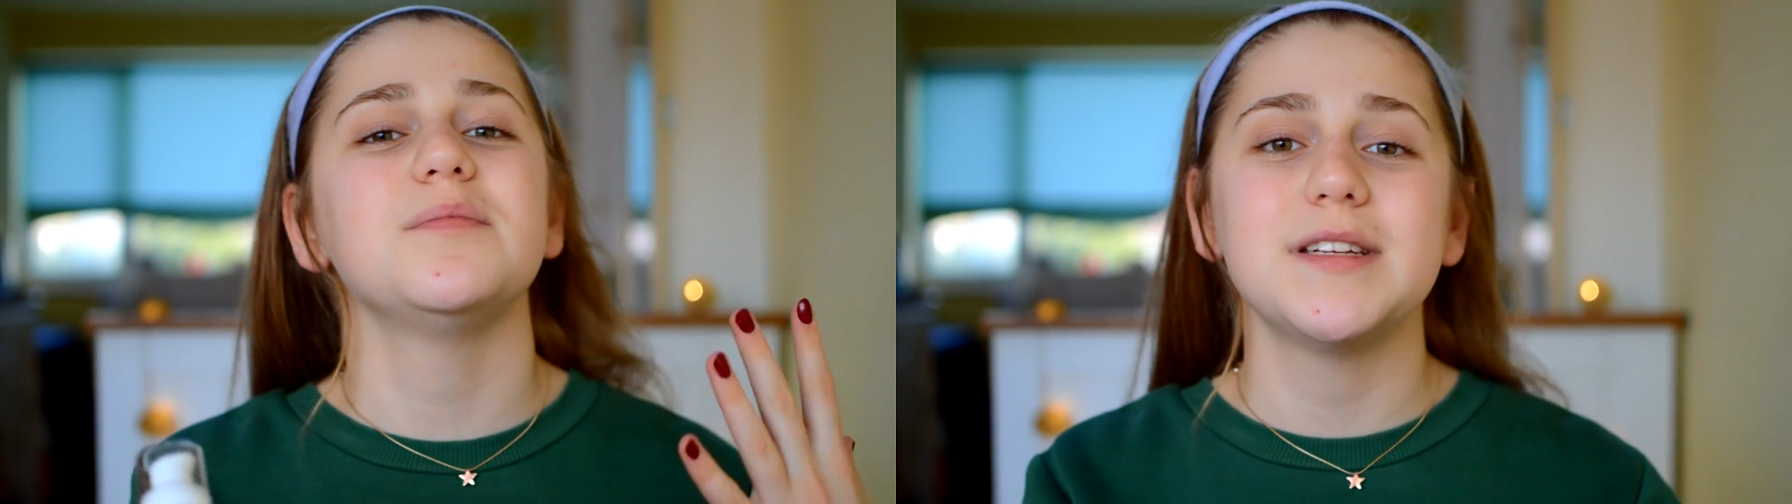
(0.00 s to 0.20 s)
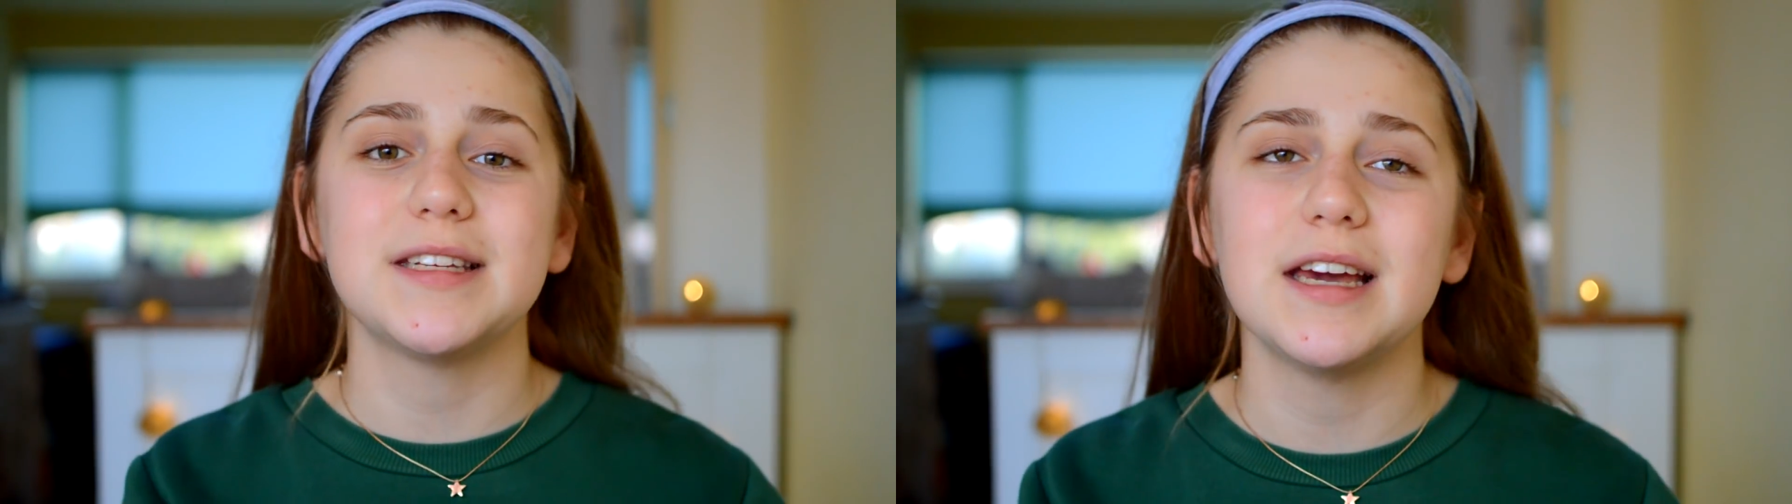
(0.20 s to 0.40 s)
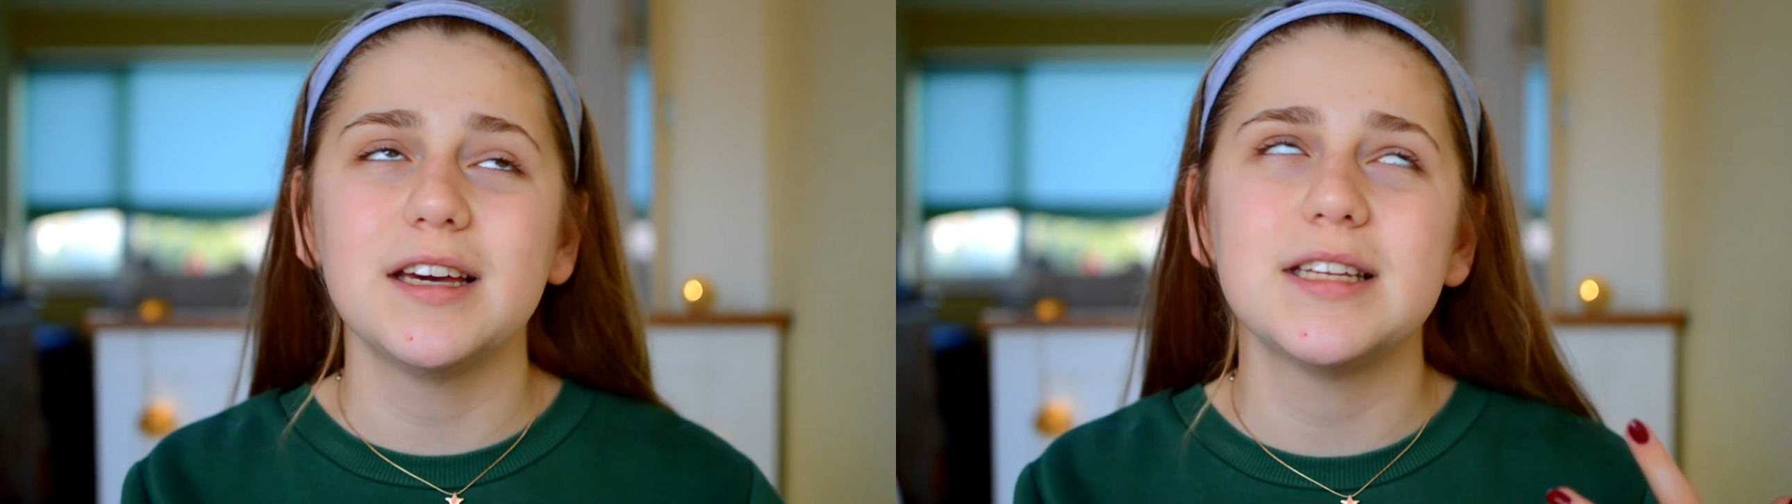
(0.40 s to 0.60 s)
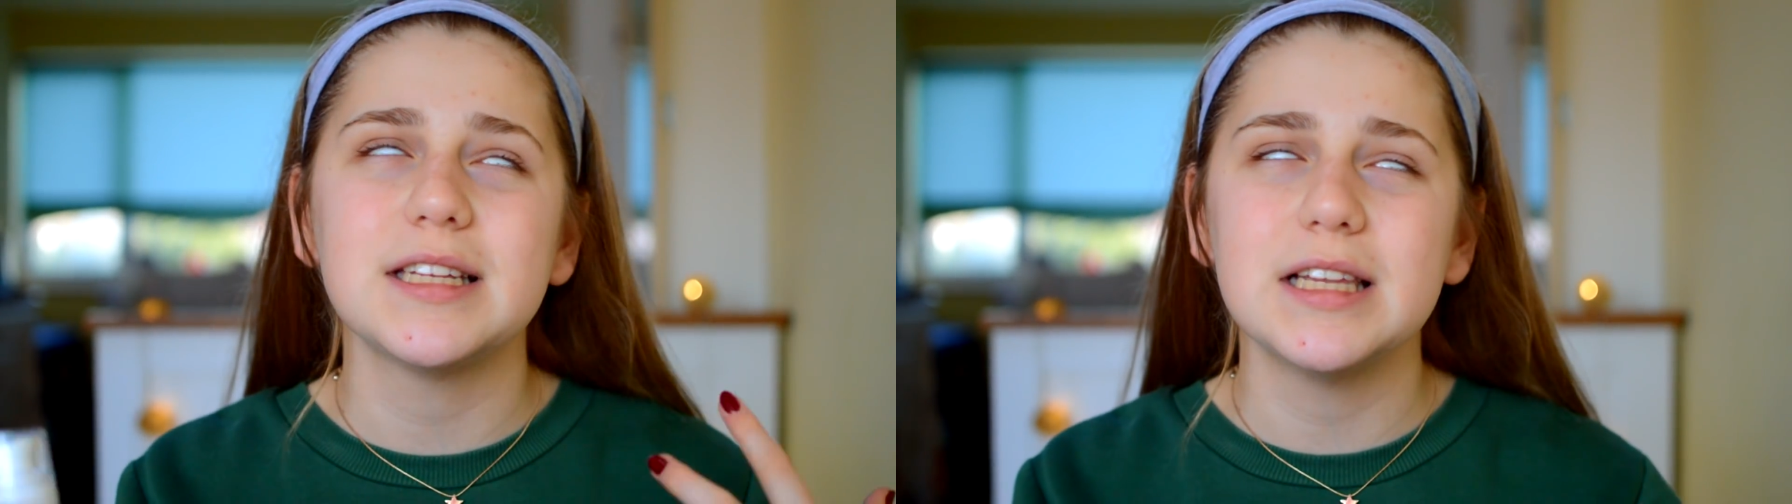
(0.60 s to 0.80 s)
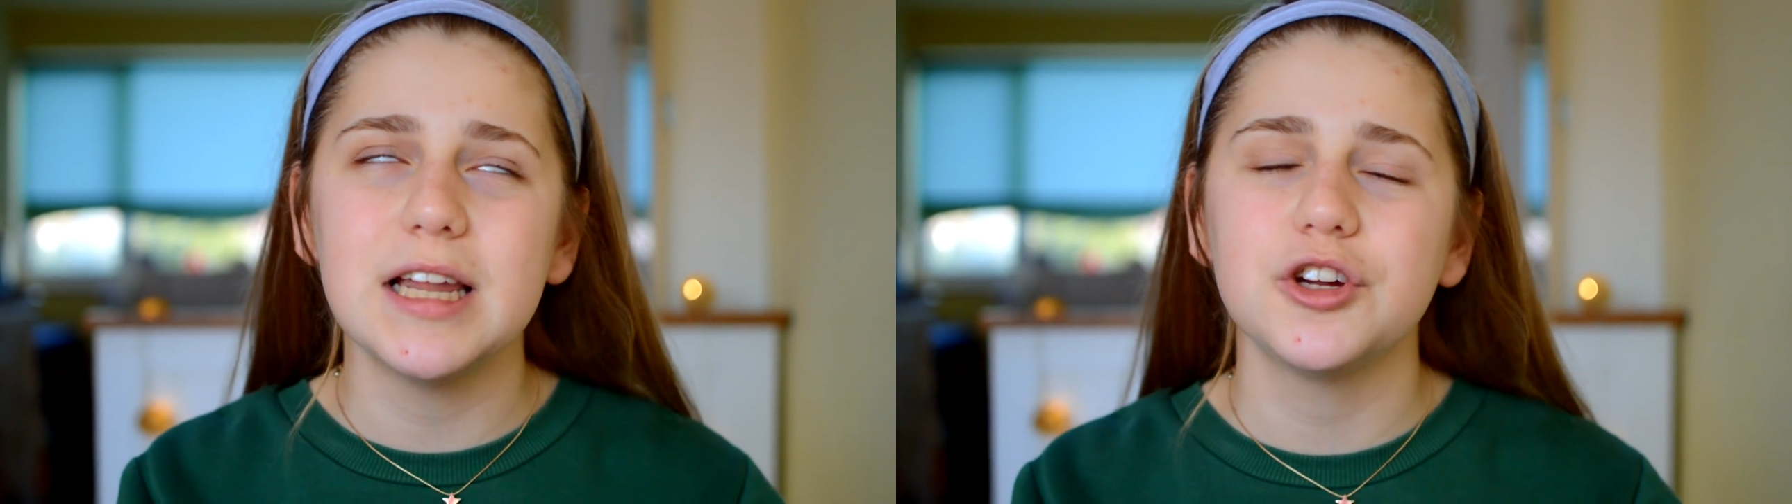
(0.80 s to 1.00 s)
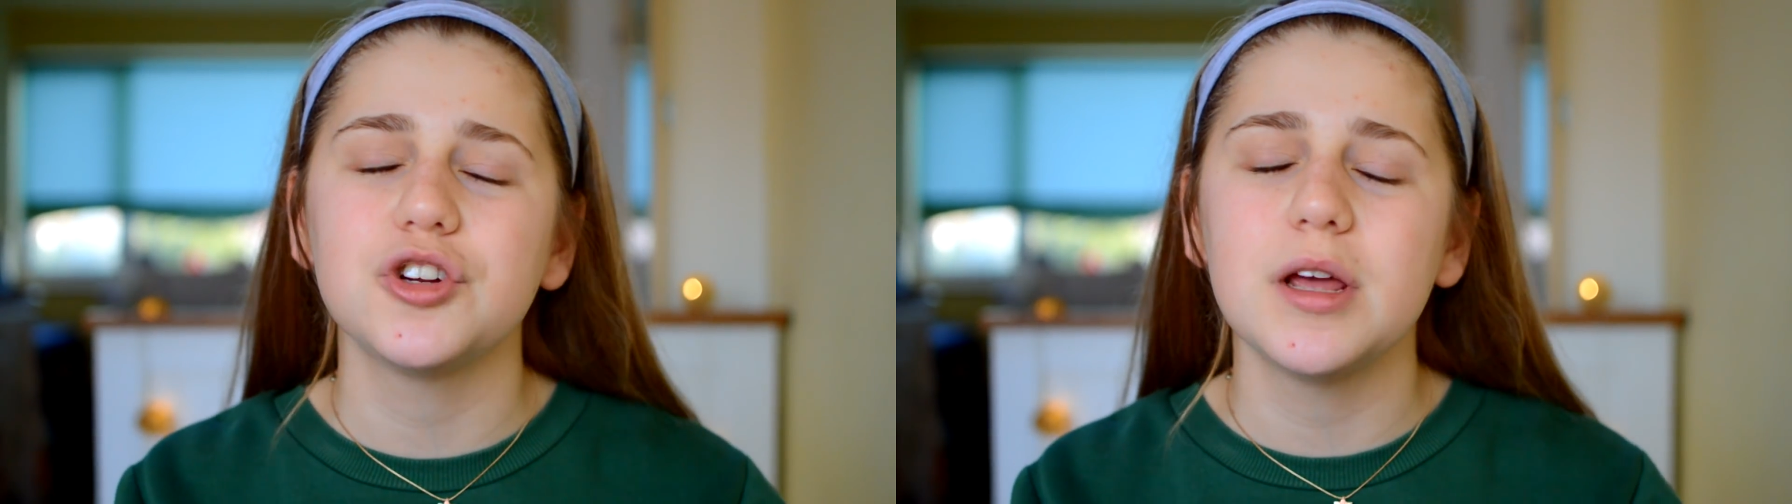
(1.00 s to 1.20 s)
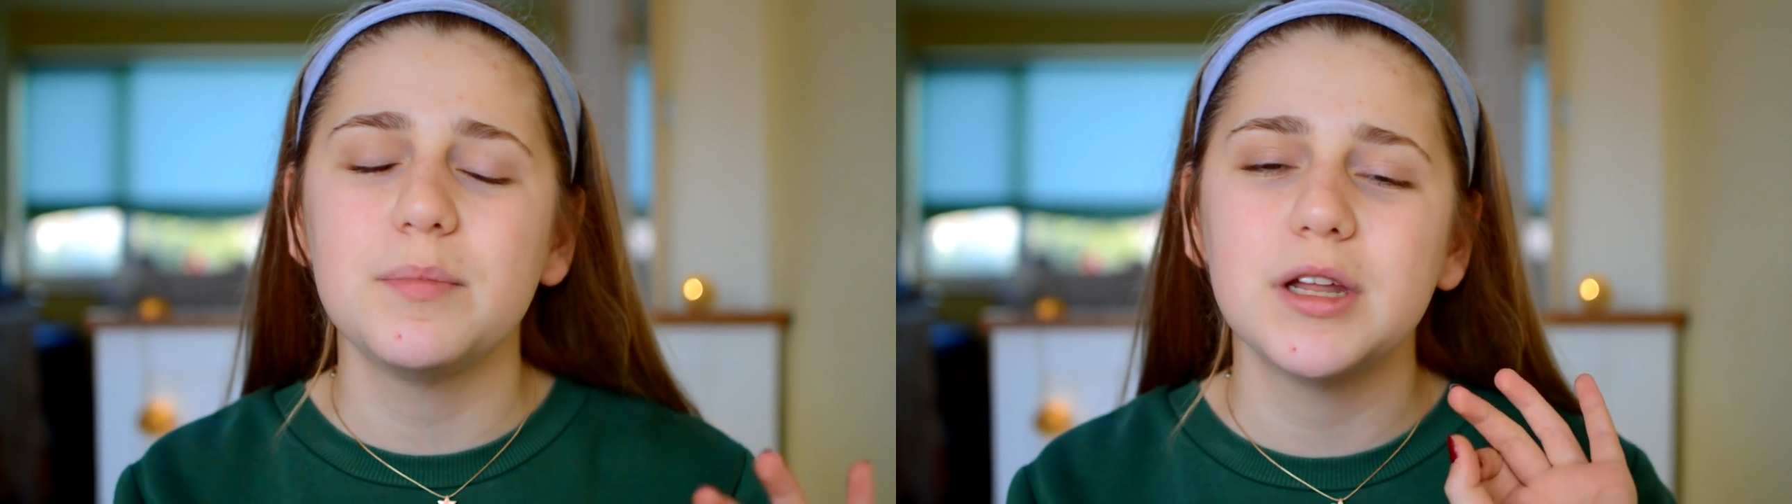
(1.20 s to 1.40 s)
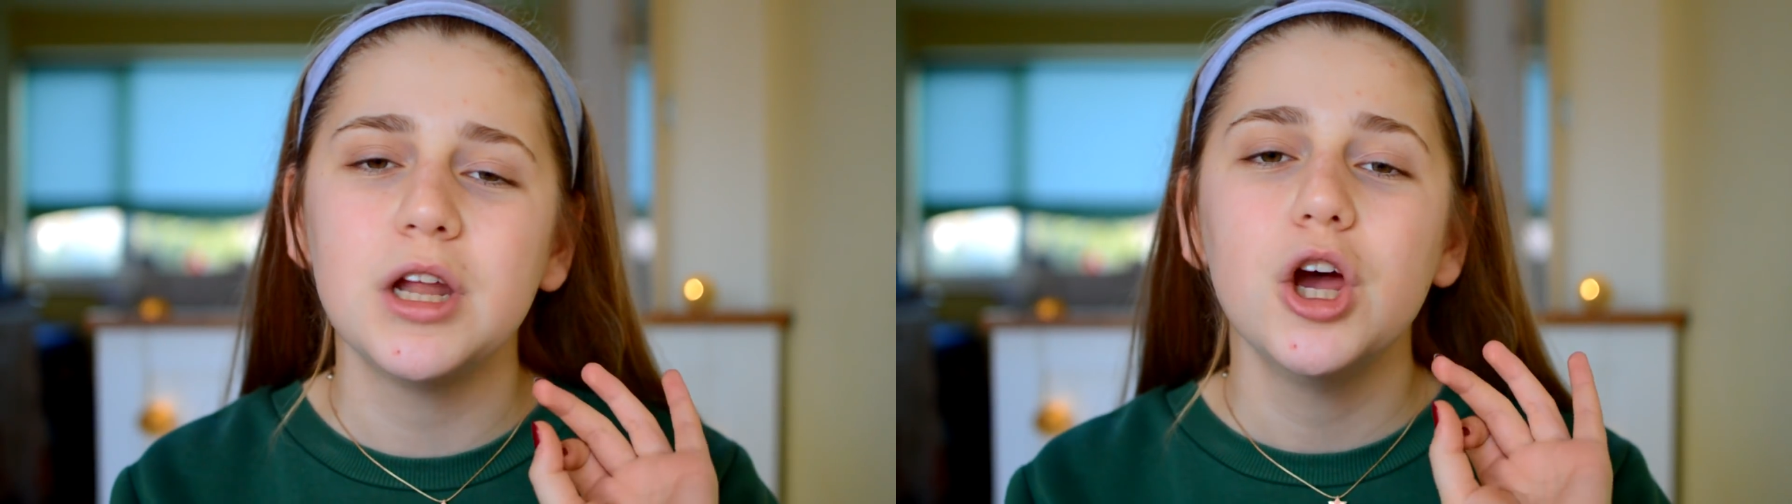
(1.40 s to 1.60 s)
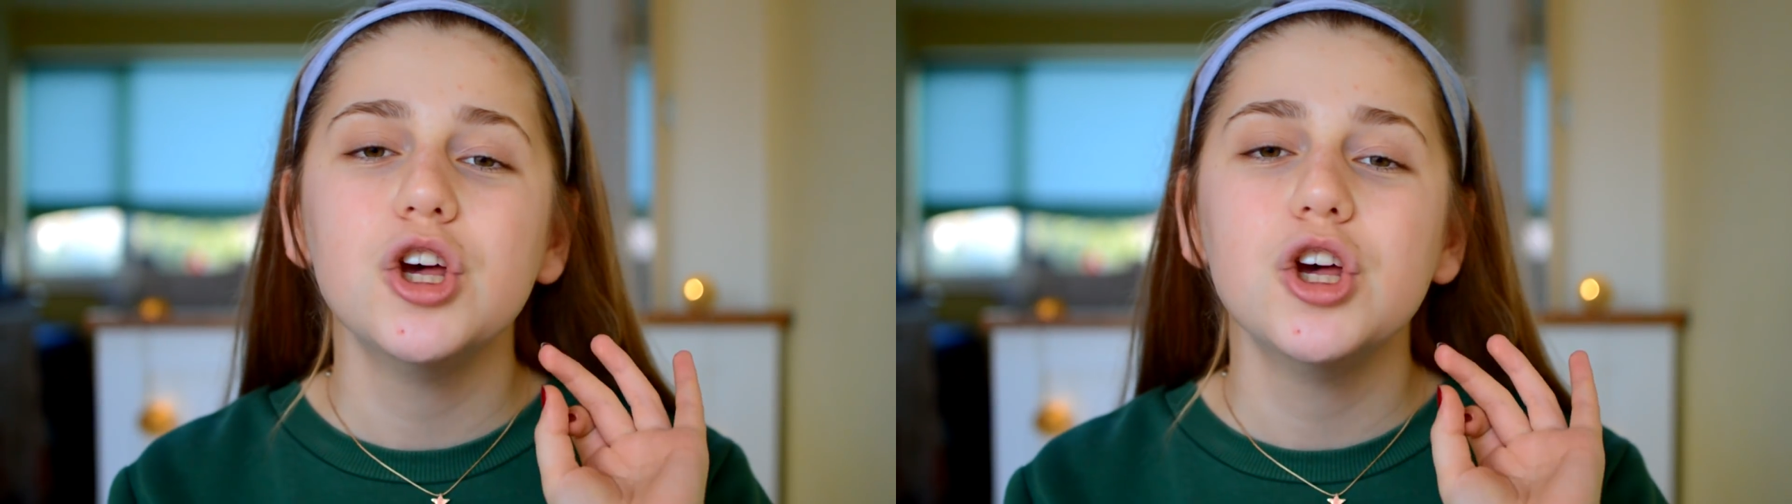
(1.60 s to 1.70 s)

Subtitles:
my skin because it's literally been